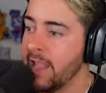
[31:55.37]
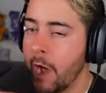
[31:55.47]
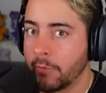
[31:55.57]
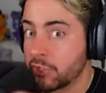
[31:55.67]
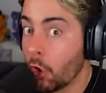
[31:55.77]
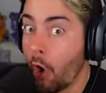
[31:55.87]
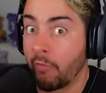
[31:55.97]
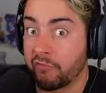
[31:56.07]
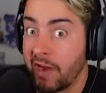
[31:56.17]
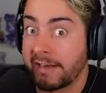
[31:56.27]
And we
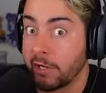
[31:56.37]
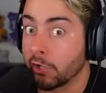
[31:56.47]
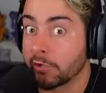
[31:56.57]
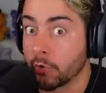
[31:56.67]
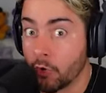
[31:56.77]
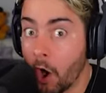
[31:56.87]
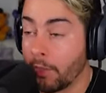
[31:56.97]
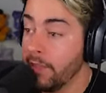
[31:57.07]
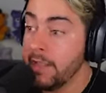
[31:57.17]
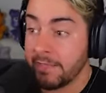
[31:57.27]
saw Freddy earlier on.